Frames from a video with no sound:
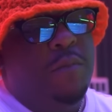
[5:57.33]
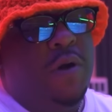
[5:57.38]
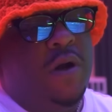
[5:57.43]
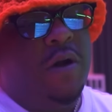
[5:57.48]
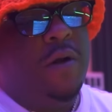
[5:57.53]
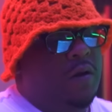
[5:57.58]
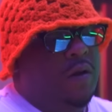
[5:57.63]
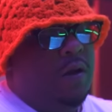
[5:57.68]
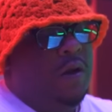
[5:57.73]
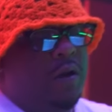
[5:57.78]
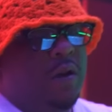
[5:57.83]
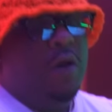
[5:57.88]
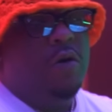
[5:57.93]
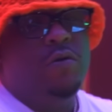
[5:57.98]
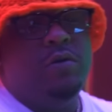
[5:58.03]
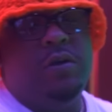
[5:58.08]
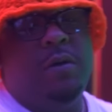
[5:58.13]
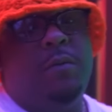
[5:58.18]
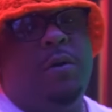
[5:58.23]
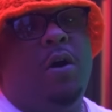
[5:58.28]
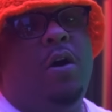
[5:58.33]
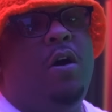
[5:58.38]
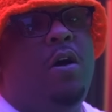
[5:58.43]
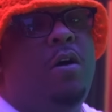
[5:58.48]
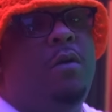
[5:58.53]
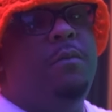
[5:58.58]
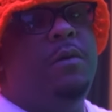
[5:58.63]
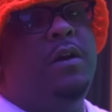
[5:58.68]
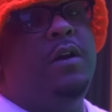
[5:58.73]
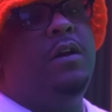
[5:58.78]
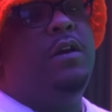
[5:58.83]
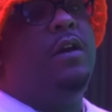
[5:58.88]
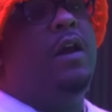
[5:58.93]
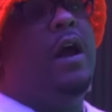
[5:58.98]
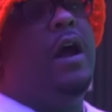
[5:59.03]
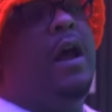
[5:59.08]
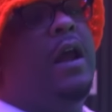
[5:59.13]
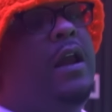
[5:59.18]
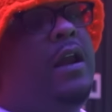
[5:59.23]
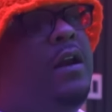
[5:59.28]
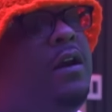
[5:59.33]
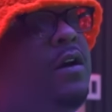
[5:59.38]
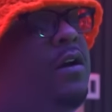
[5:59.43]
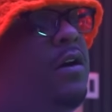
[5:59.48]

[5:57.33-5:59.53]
But yeah, as long as I'm calm and I ate